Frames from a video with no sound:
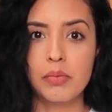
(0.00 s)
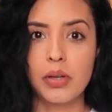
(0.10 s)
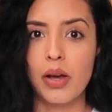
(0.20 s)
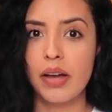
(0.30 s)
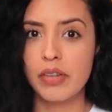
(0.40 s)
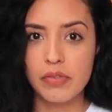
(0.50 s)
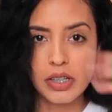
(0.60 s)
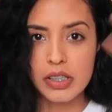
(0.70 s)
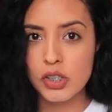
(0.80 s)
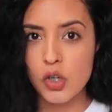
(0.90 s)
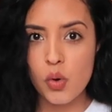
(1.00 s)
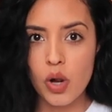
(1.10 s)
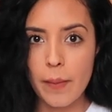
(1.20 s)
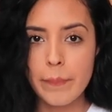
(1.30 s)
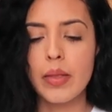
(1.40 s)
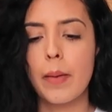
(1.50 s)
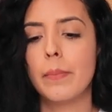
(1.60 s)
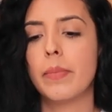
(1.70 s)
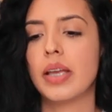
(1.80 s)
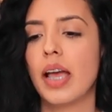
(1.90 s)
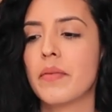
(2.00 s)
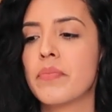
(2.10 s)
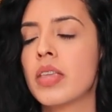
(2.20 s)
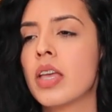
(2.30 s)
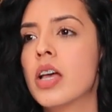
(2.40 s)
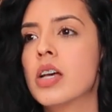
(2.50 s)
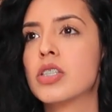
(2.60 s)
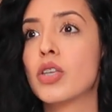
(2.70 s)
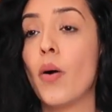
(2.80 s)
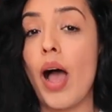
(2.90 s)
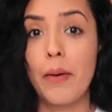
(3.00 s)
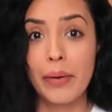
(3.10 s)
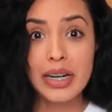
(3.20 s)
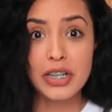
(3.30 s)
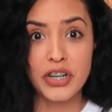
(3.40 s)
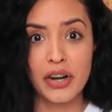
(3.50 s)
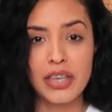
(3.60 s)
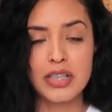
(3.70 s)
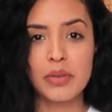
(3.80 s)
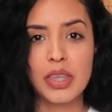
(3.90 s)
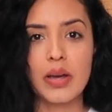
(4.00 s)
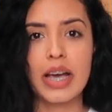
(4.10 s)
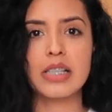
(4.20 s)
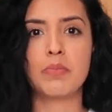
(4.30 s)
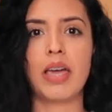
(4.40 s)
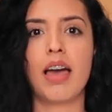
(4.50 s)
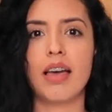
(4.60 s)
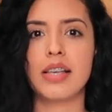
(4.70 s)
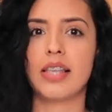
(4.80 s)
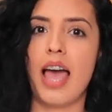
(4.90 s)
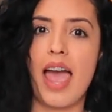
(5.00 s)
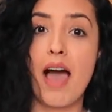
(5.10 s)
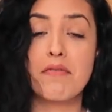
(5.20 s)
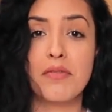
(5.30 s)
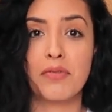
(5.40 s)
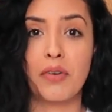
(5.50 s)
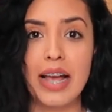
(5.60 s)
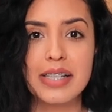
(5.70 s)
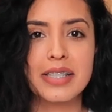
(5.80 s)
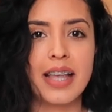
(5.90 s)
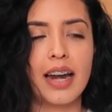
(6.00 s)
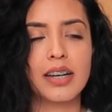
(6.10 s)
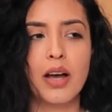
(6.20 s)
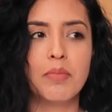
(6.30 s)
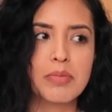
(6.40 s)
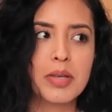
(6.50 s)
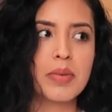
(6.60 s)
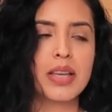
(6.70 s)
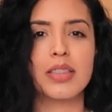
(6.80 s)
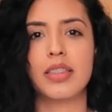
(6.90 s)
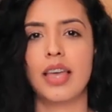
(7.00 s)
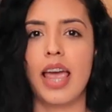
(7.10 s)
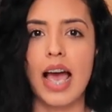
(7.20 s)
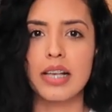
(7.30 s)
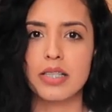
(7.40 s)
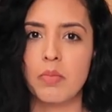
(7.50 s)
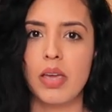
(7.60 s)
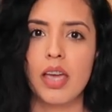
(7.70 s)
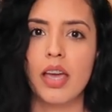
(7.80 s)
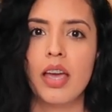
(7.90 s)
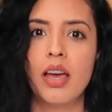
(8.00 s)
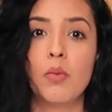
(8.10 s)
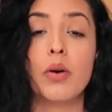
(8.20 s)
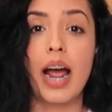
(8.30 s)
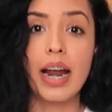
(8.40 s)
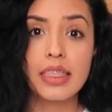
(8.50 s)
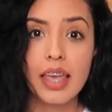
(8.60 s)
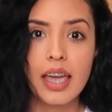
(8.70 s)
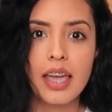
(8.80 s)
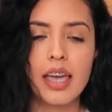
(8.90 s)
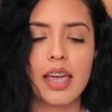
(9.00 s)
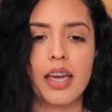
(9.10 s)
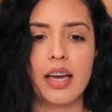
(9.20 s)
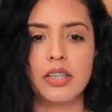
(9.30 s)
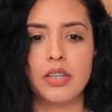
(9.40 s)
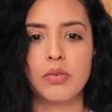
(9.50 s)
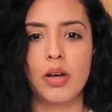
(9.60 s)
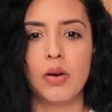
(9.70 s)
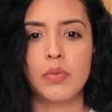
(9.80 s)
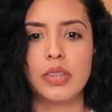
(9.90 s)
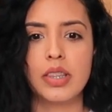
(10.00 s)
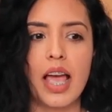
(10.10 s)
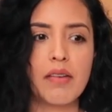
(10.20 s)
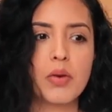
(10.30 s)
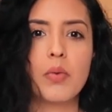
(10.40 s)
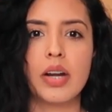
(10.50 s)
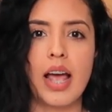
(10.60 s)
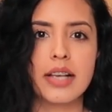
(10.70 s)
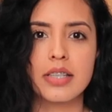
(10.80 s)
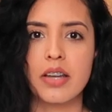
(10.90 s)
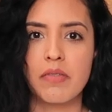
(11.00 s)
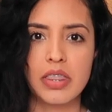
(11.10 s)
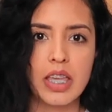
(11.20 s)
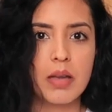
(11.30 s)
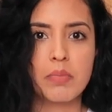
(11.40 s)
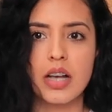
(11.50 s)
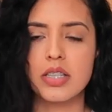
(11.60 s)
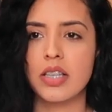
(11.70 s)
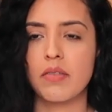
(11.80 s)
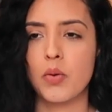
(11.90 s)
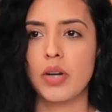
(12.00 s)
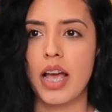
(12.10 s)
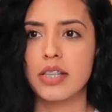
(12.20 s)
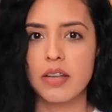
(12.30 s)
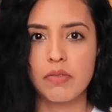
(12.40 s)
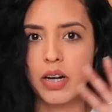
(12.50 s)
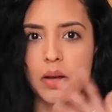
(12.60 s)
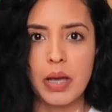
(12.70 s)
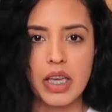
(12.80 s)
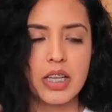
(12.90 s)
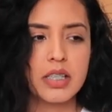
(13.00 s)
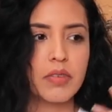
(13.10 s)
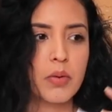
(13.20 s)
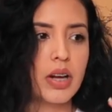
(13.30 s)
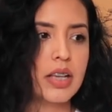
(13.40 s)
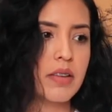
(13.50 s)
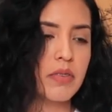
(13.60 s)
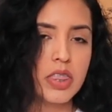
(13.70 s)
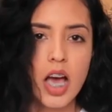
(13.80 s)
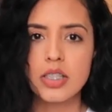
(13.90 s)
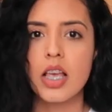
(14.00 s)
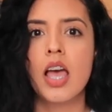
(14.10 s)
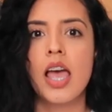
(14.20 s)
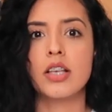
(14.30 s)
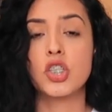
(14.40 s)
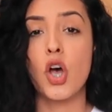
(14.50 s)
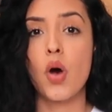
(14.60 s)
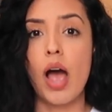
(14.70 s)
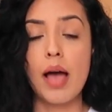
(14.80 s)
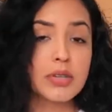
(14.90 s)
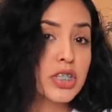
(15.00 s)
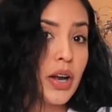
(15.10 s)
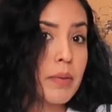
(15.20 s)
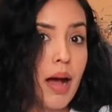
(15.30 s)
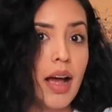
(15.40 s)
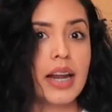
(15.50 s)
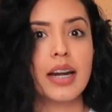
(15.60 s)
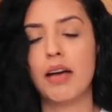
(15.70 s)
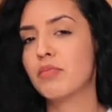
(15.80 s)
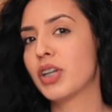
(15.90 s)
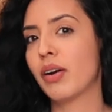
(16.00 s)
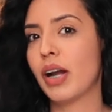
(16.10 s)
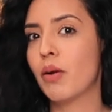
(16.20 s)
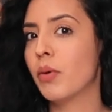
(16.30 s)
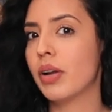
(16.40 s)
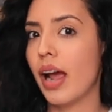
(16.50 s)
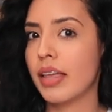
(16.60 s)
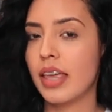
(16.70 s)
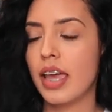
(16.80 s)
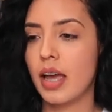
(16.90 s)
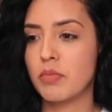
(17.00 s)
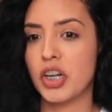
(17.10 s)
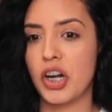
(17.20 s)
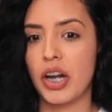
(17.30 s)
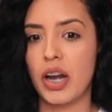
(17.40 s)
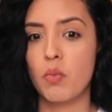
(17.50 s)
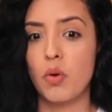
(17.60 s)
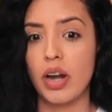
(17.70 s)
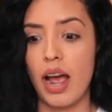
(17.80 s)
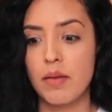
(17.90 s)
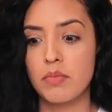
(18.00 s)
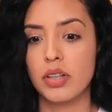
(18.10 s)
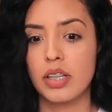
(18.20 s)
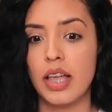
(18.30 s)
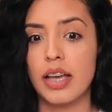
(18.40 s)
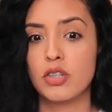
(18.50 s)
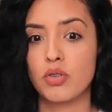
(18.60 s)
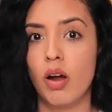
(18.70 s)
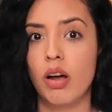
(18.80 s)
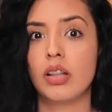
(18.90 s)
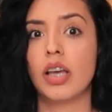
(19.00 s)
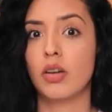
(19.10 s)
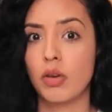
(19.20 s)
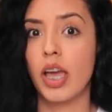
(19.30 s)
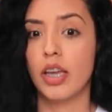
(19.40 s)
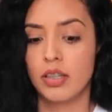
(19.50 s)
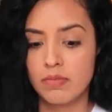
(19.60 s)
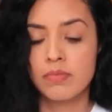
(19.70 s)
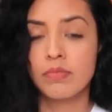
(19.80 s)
we all have different but yeah so I wanted to share these with you guys because I have friends that come up to me and they ask me what I think and you know everyone has a different thinking process everyone has different opinions everyone has different thoughts so I'm just sharing mine I'm sharing what I think I'm sharing what I'm really like strong like okay